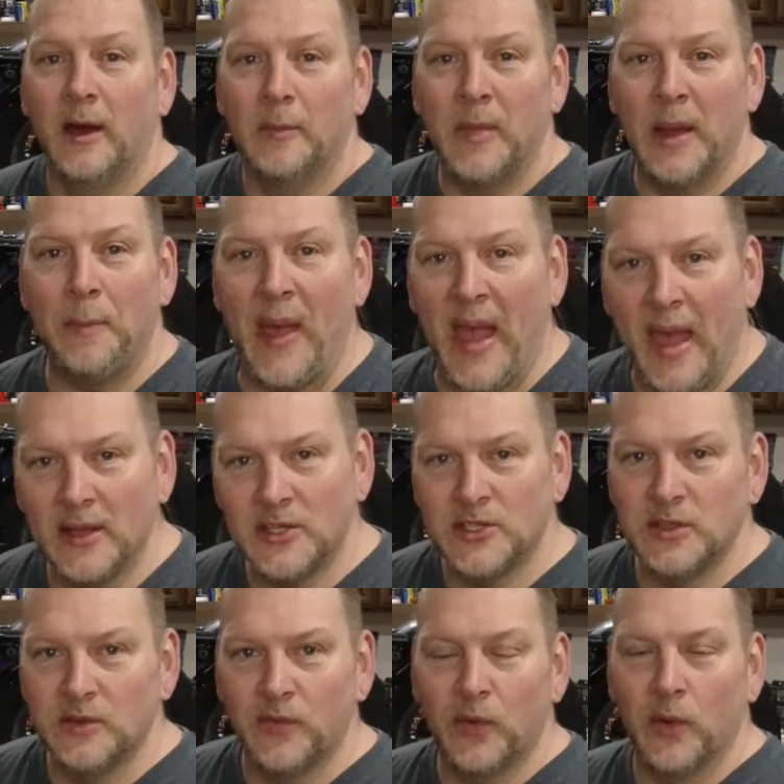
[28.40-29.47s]
My
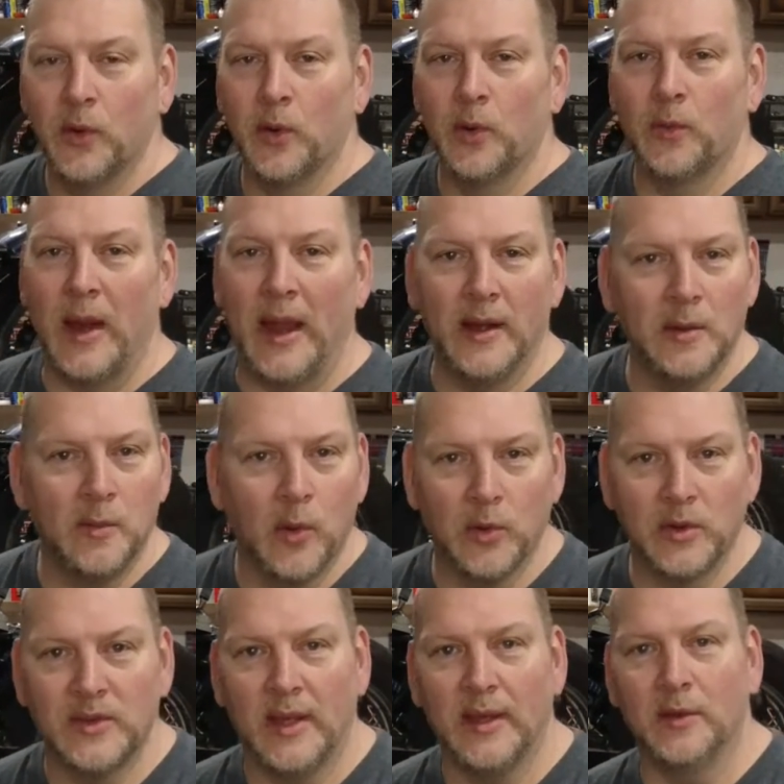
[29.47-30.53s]
passion for riding
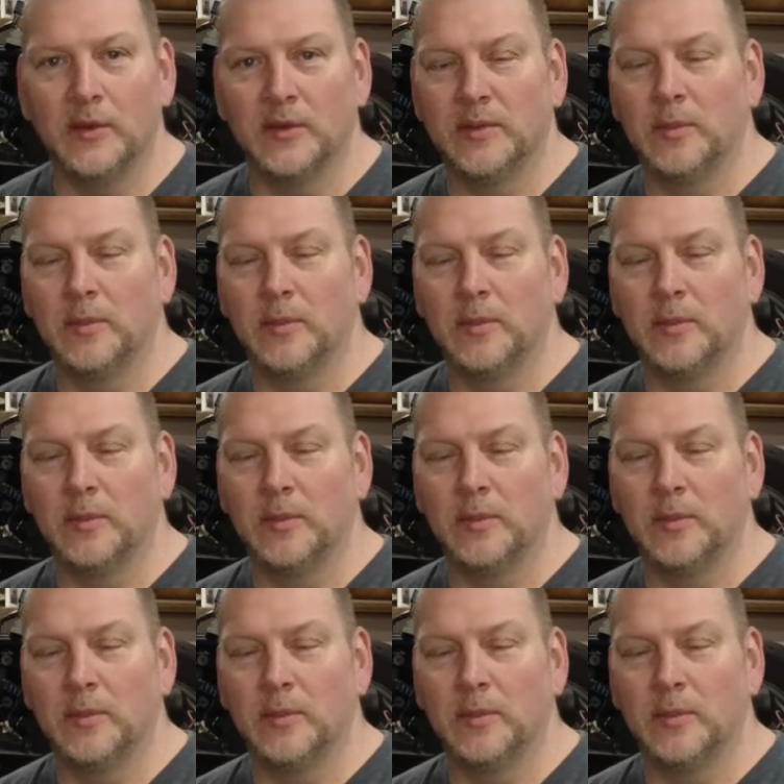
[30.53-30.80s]
motorcycles